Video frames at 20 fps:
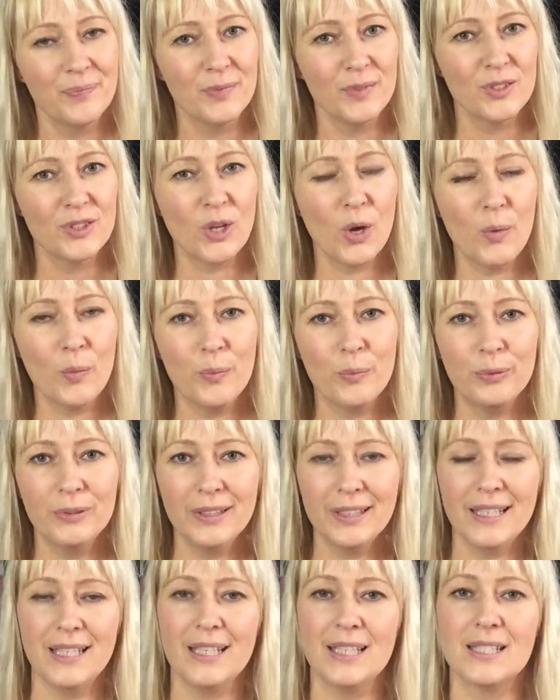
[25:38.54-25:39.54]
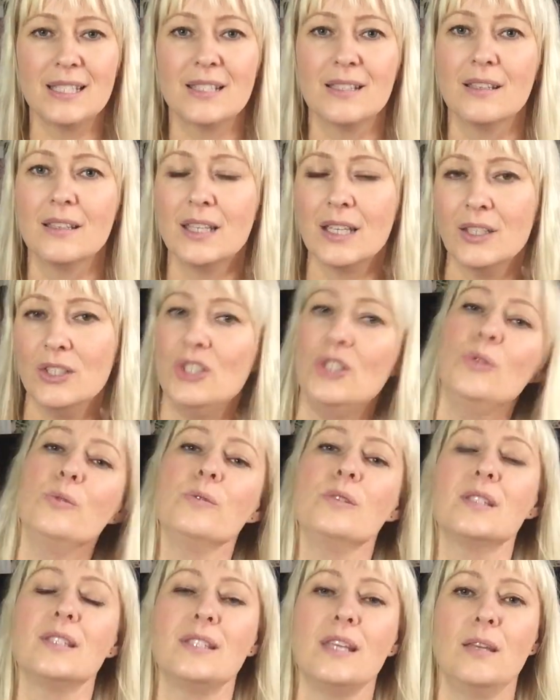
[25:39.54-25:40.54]
So please, can you
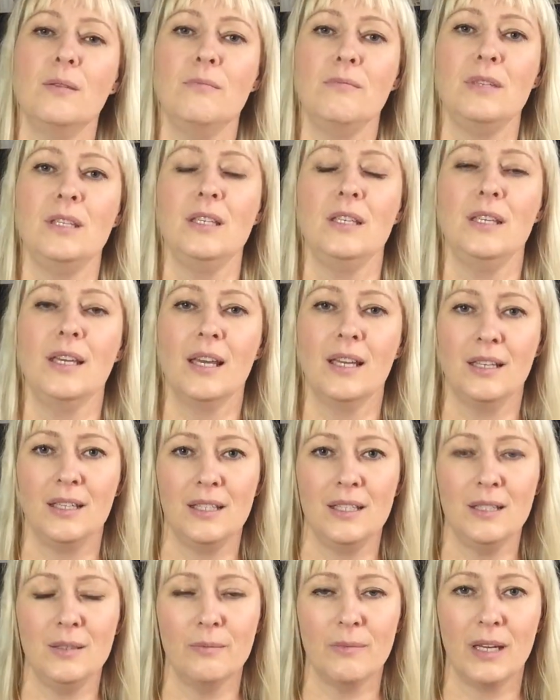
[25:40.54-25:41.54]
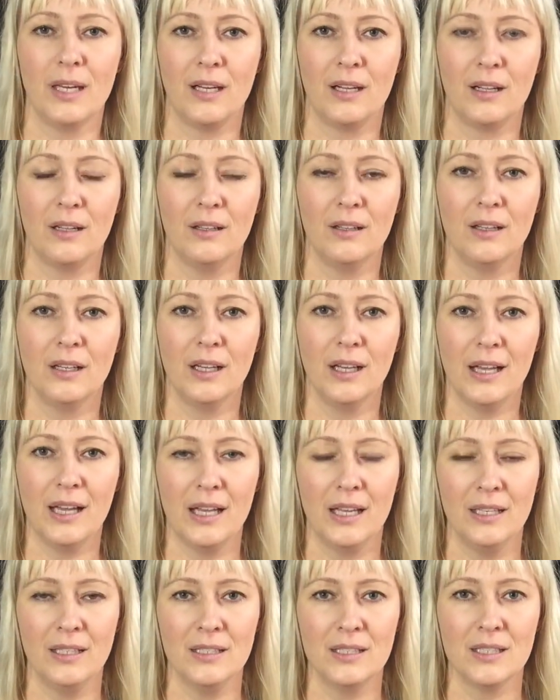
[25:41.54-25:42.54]
send me an email
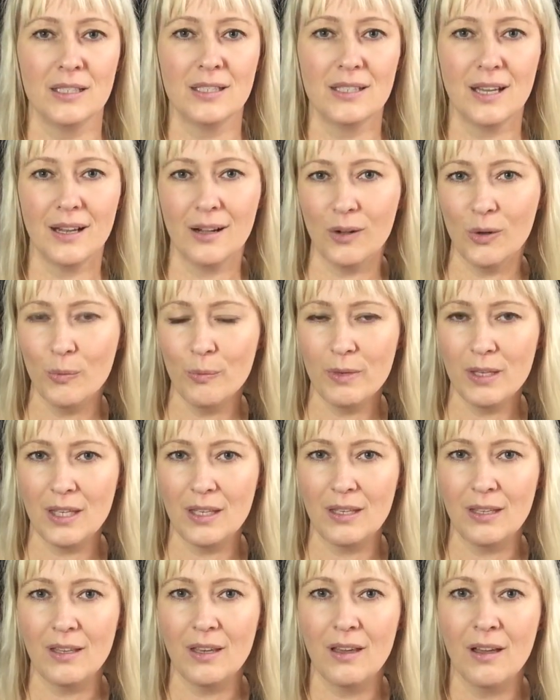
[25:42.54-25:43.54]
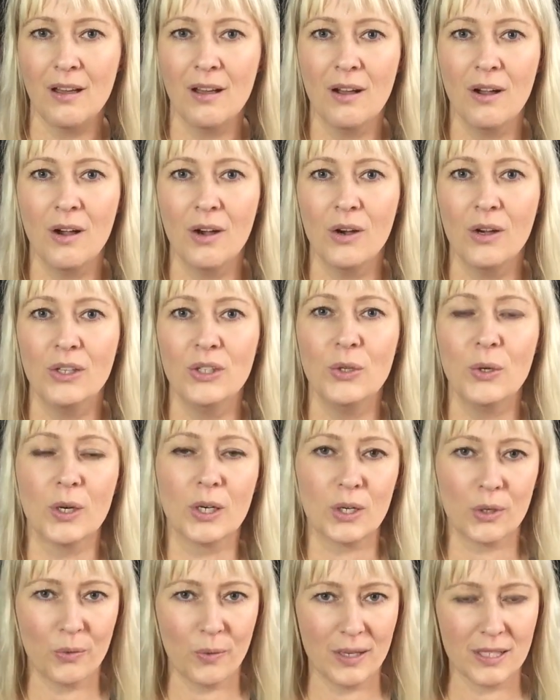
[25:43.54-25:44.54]
and tell me your
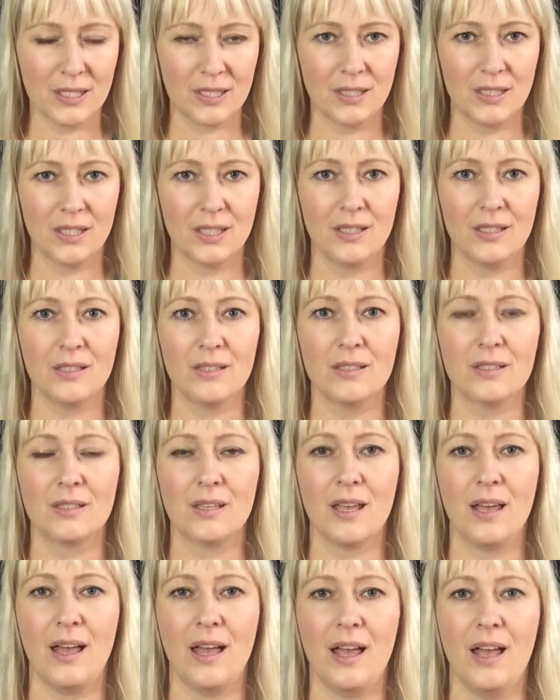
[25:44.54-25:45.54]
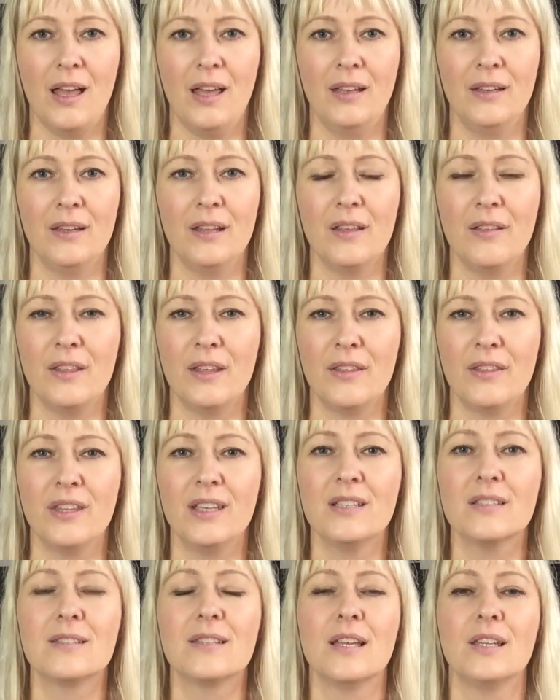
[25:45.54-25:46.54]
questions and the
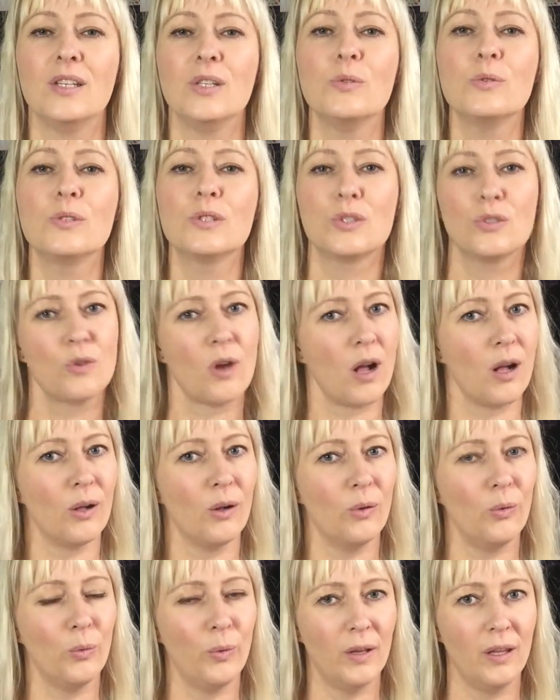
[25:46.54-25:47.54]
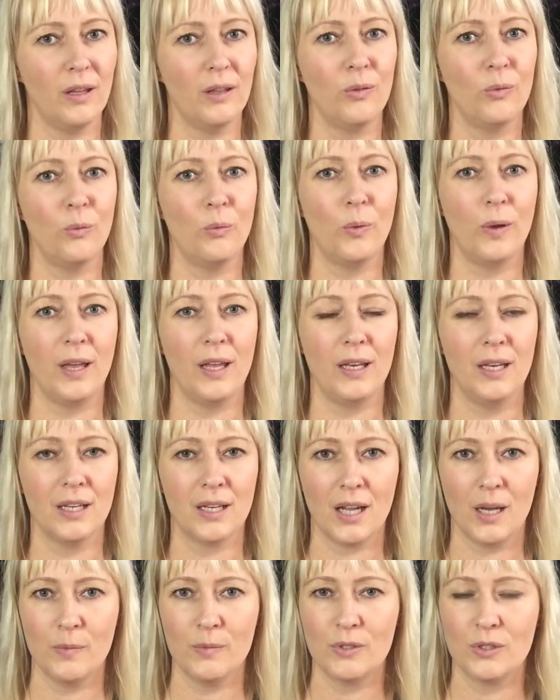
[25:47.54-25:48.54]
things that you struggle with when it
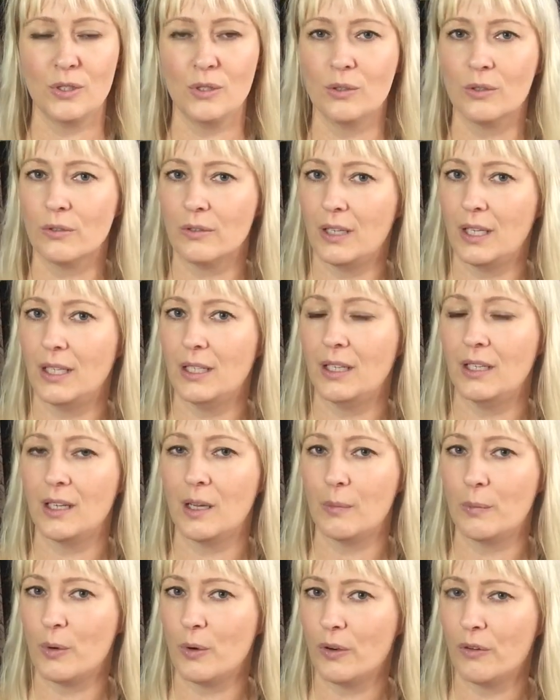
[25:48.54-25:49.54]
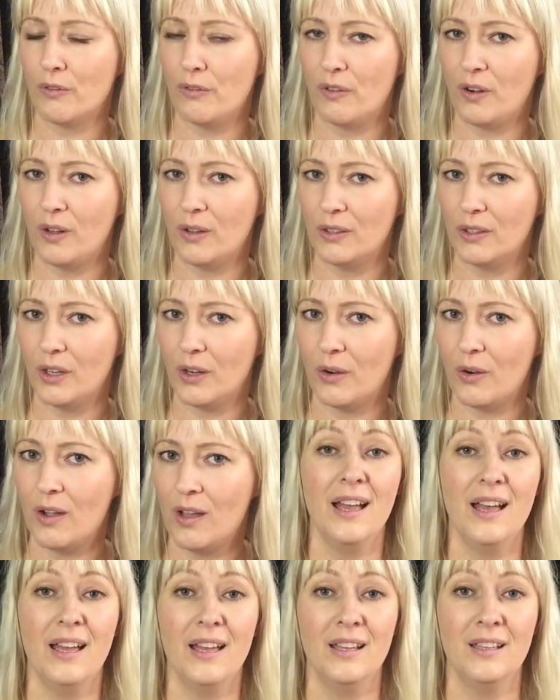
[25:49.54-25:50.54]
comes to creating a portfolio.
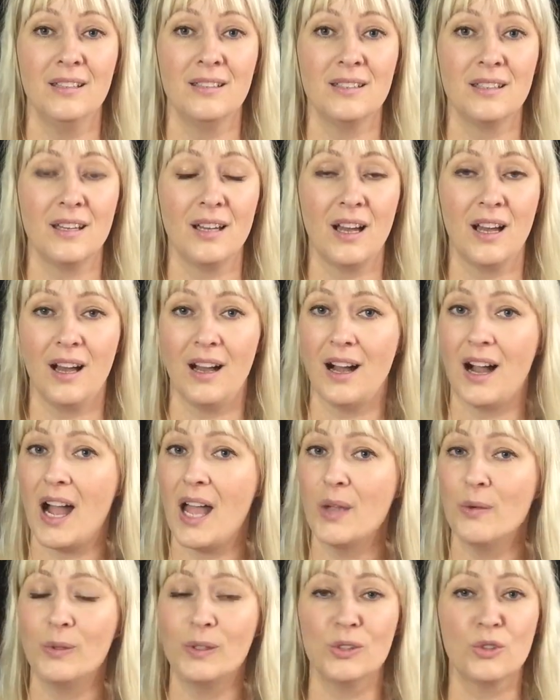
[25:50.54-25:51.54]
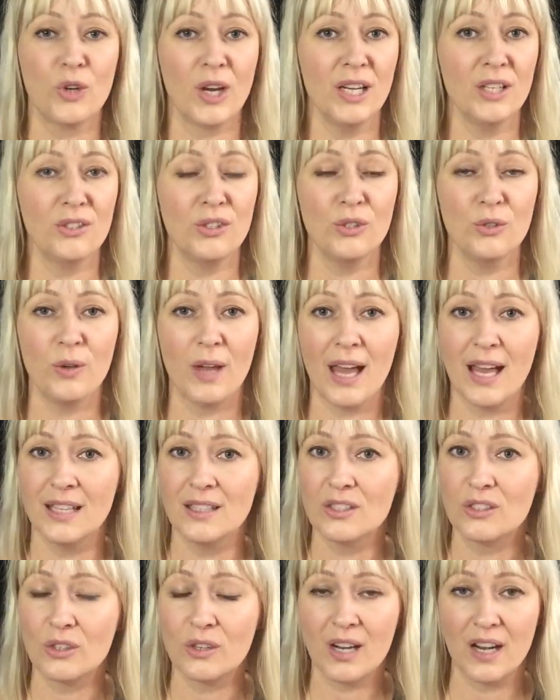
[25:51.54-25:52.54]
And I will try to
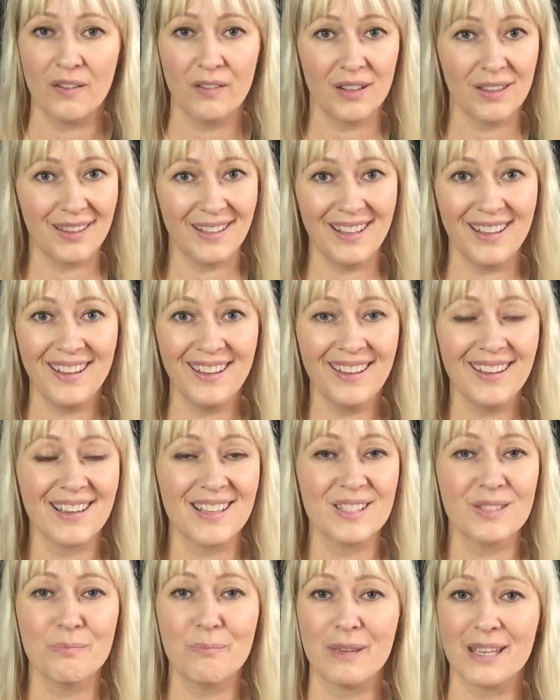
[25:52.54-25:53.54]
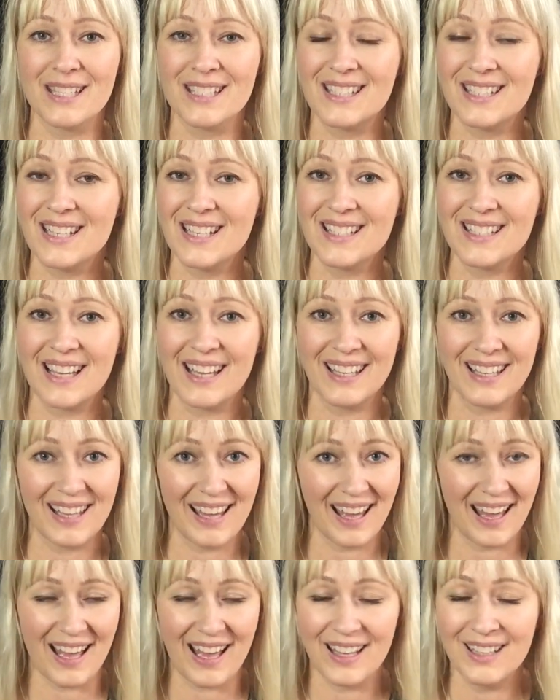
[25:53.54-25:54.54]
answer everything as best as I
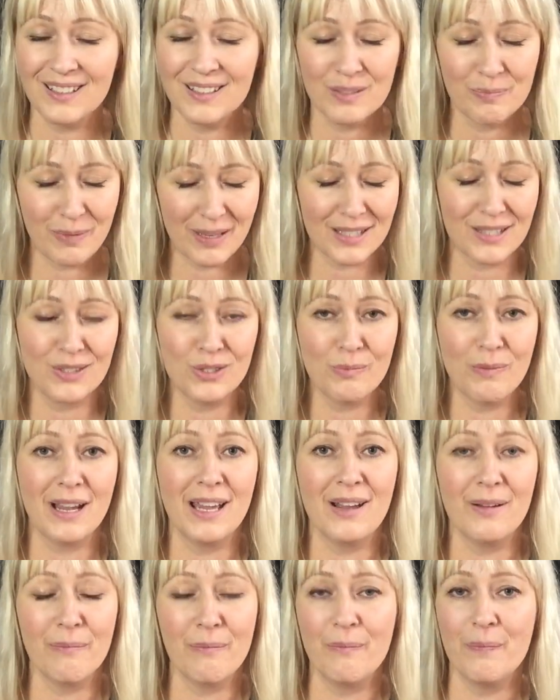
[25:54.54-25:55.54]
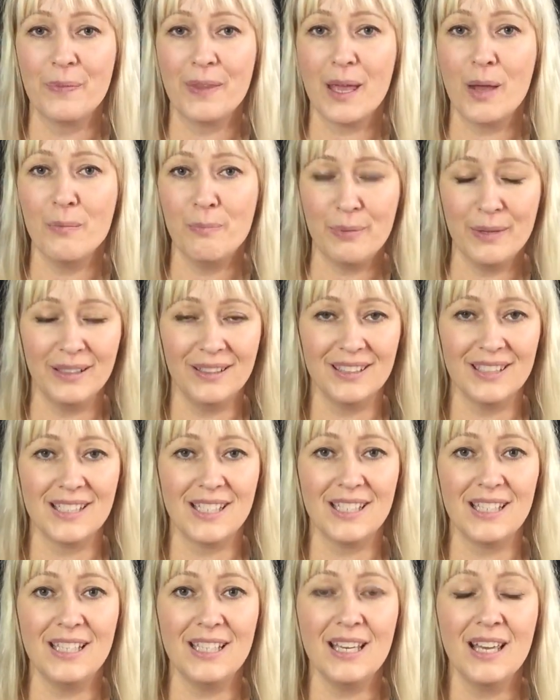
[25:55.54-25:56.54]
can, as best to my
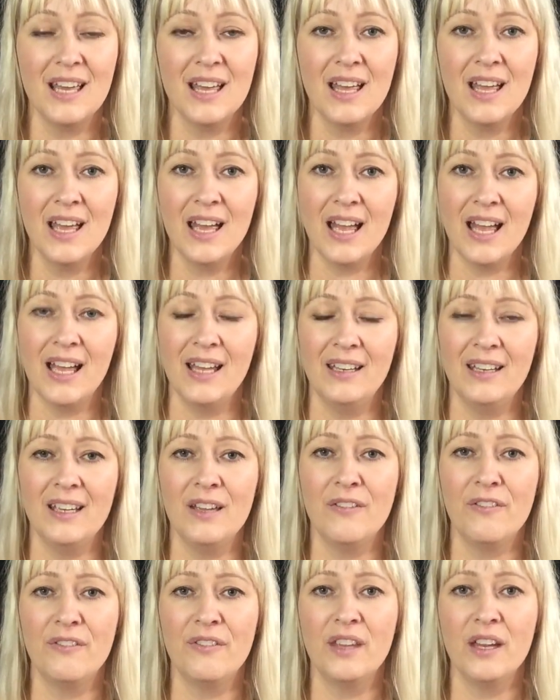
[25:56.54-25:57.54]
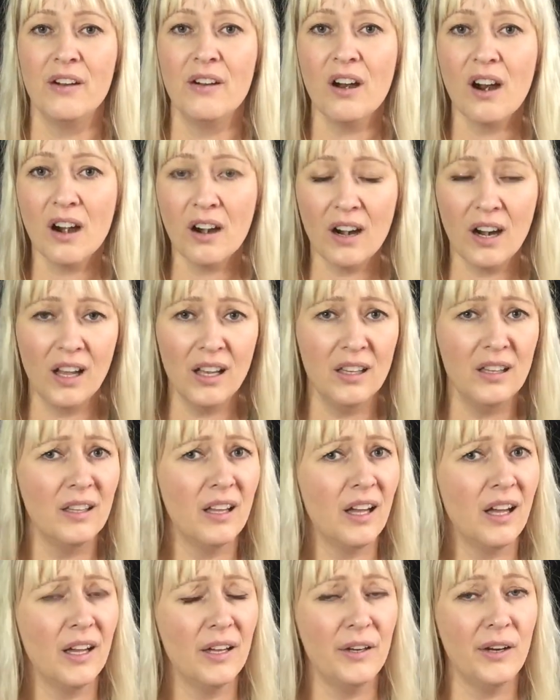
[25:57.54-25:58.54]
ability. And if there are a
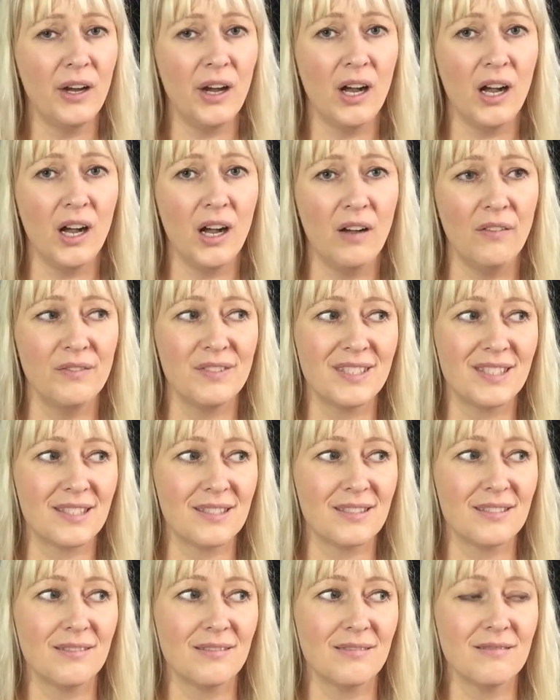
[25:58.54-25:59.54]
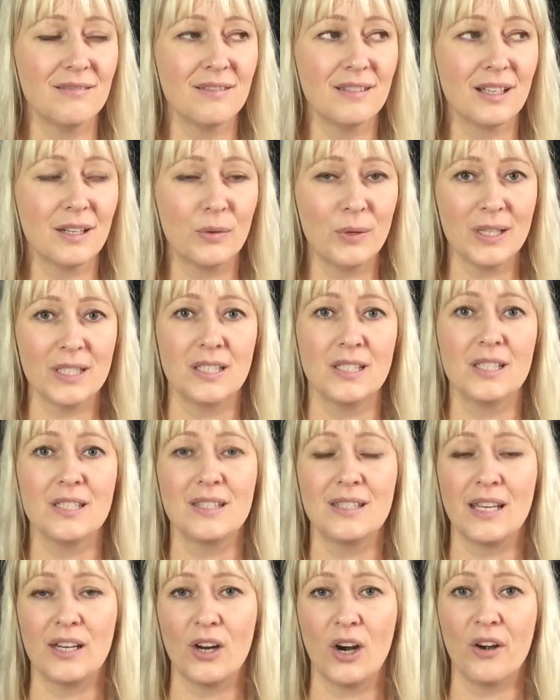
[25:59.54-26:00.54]
lot of
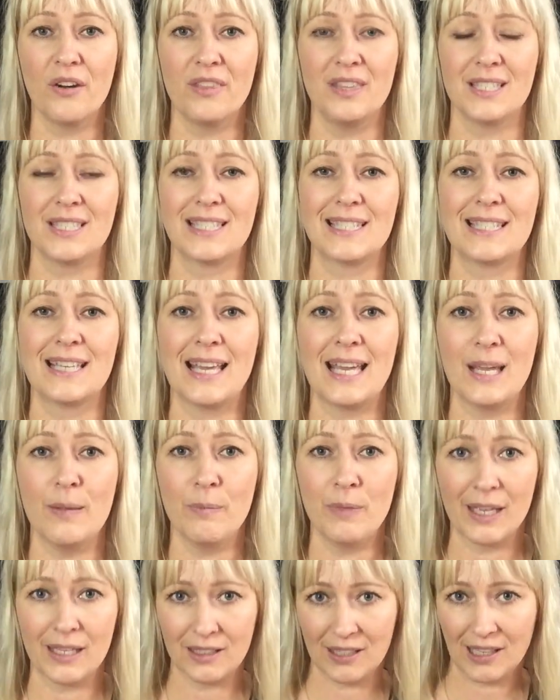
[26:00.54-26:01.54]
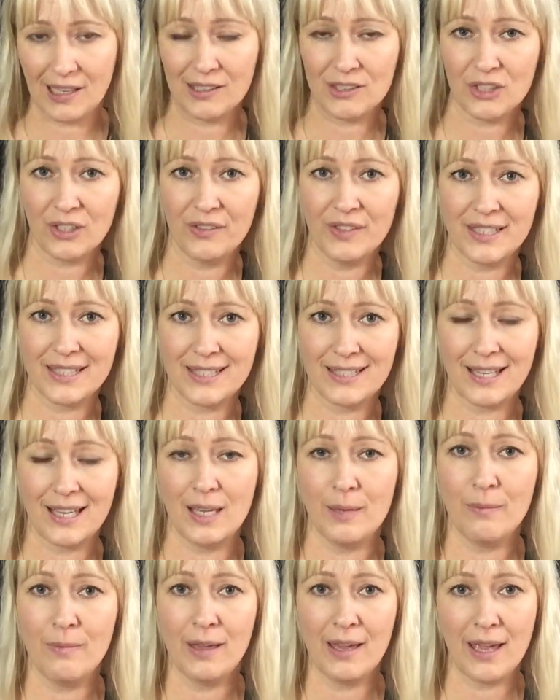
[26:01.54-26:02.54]
questions that are the same, that touch on the
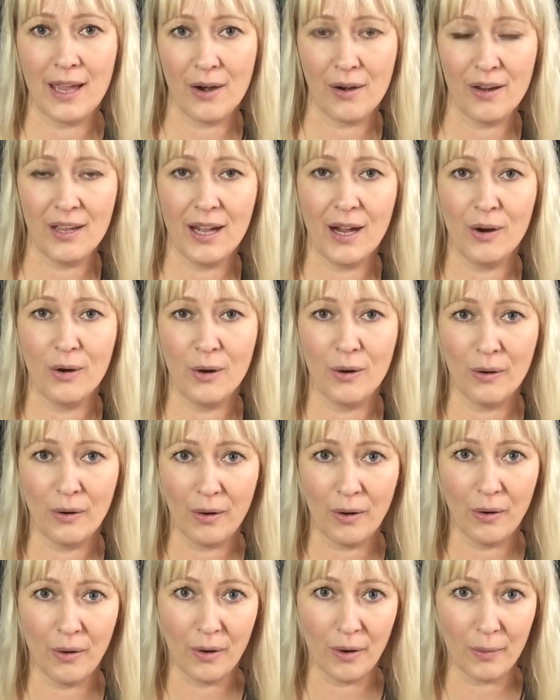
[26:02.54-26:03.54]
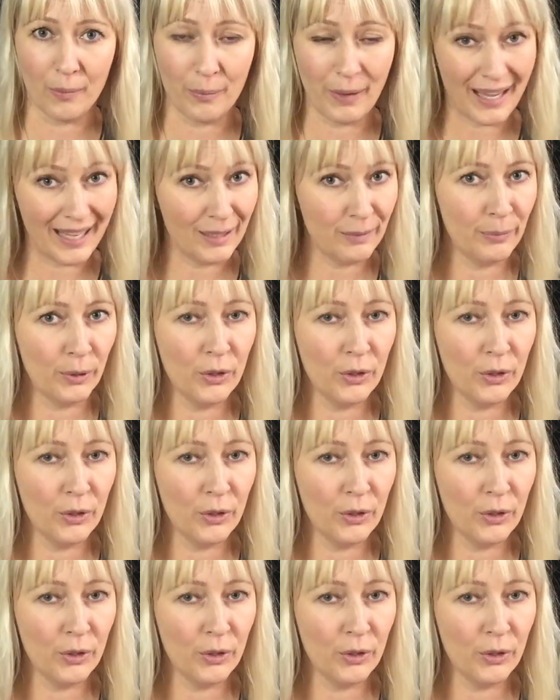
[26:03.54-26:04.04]
same area or pain